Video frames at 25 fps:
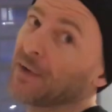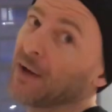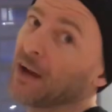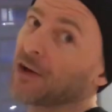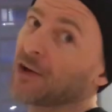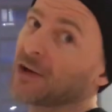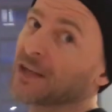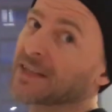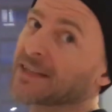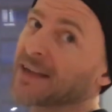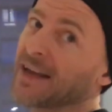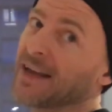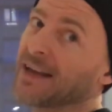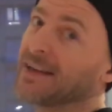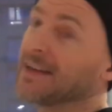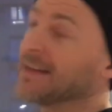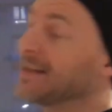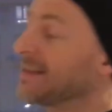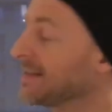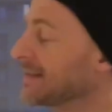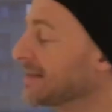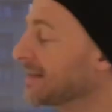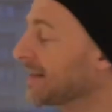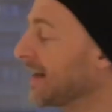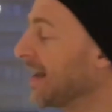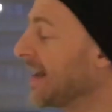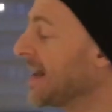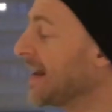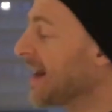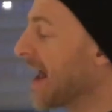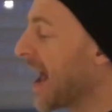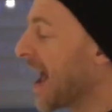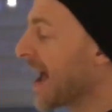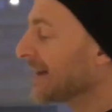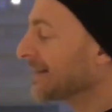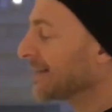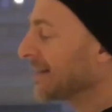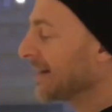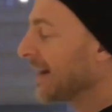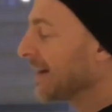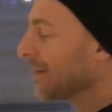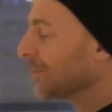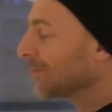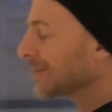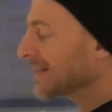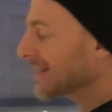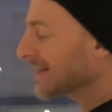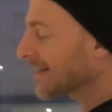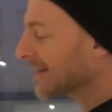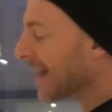thing I've got to say is it has an
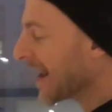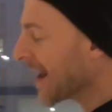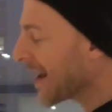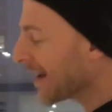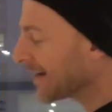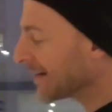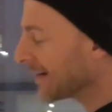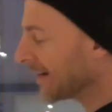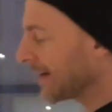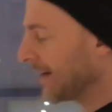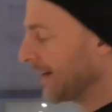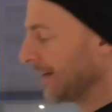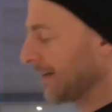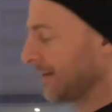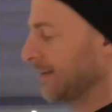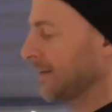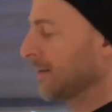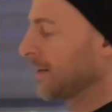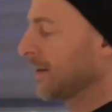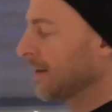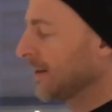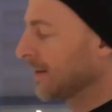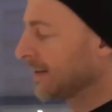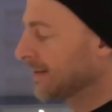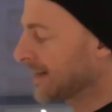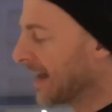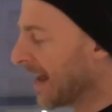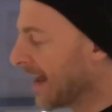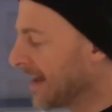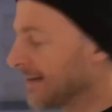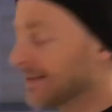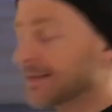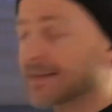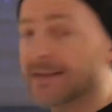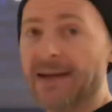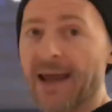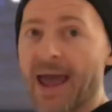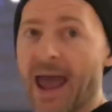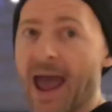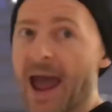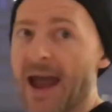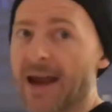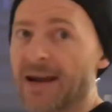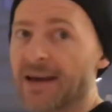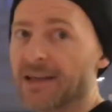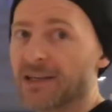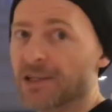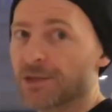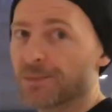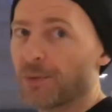outstanding taste
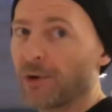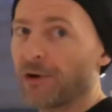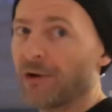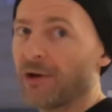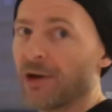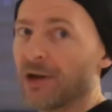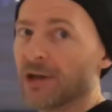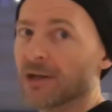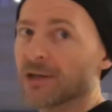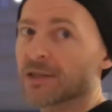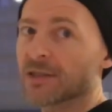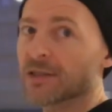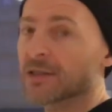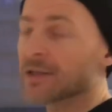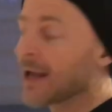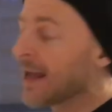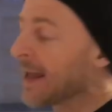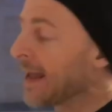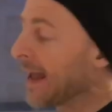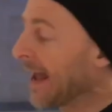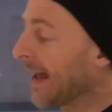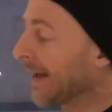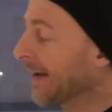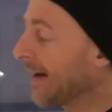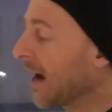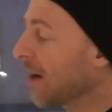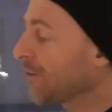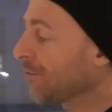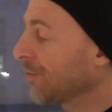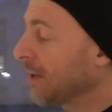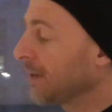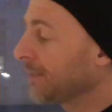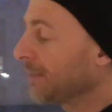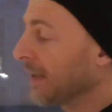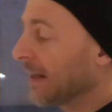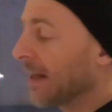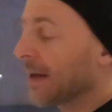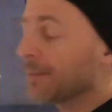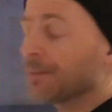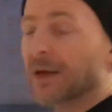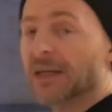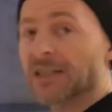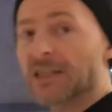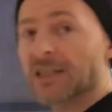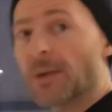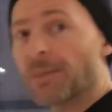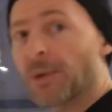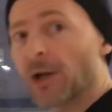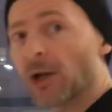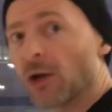and experience. And I really mean that
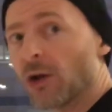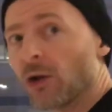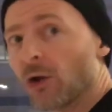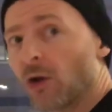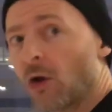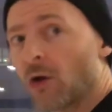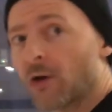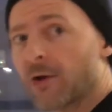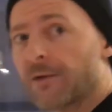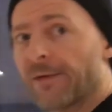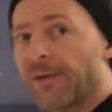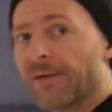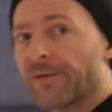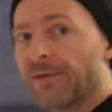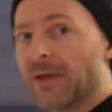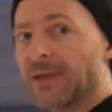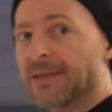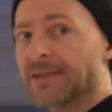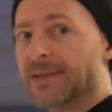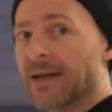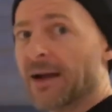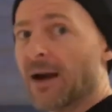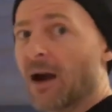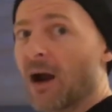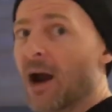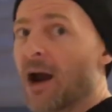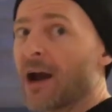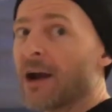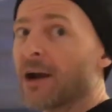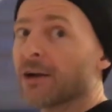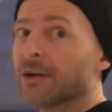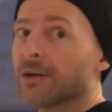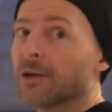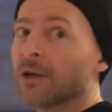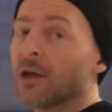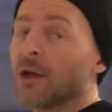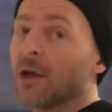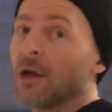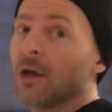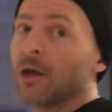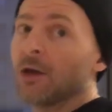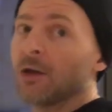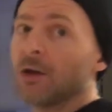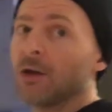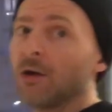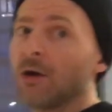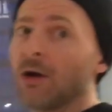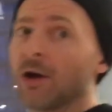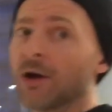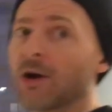because I put a lot of effort into there. I hired
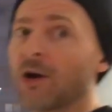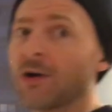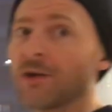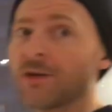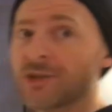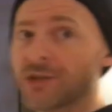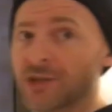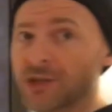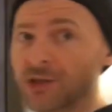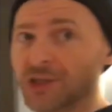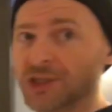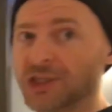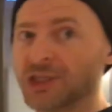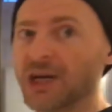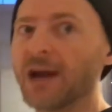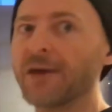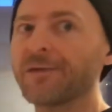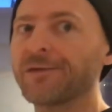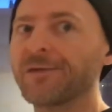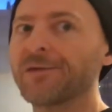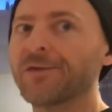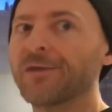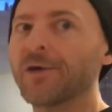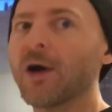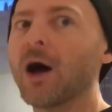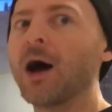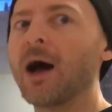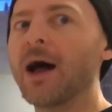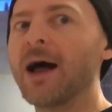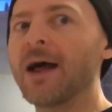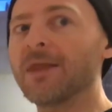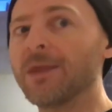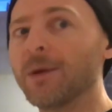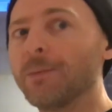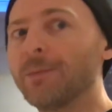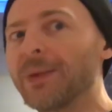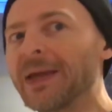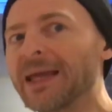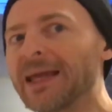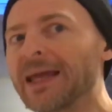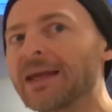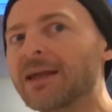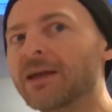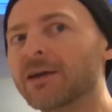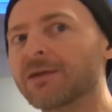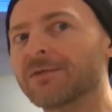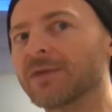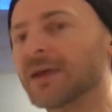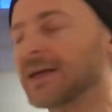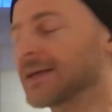a connoisseur chef at the
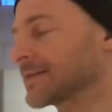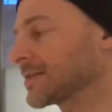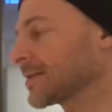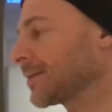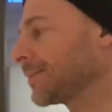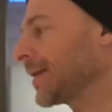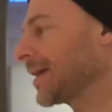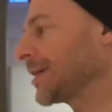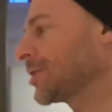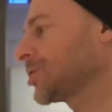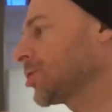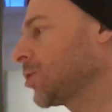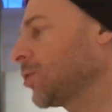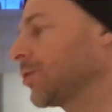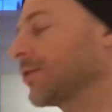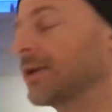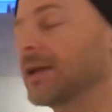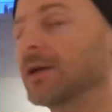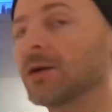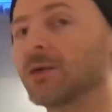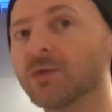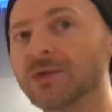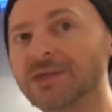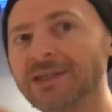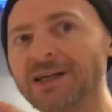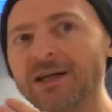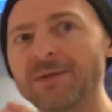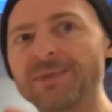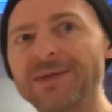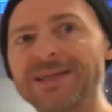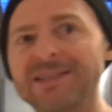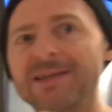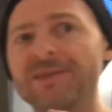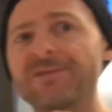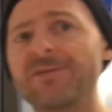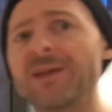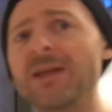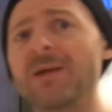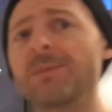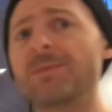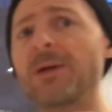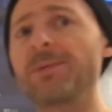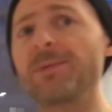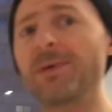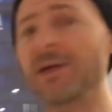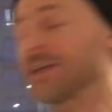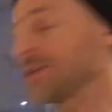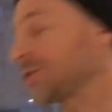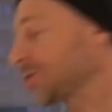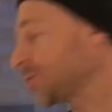beginning of this to make sure that it was going to be something that
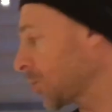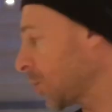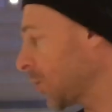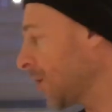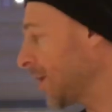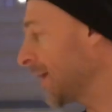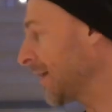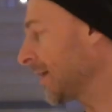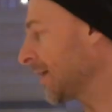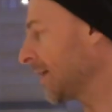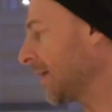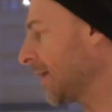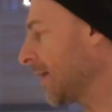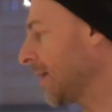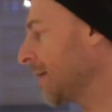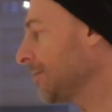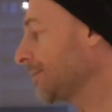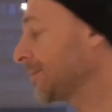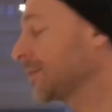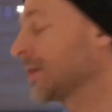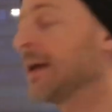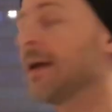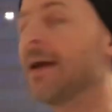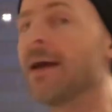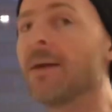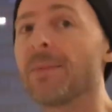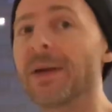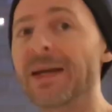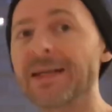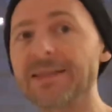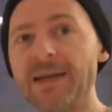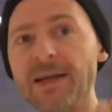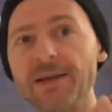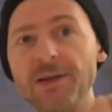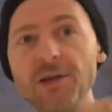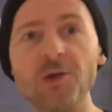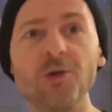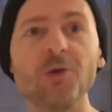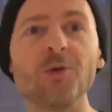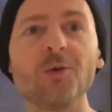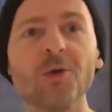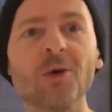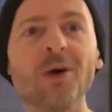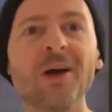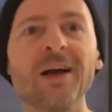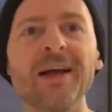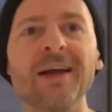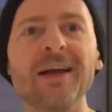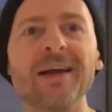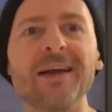people enjoyed and loved. Because I
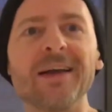knew,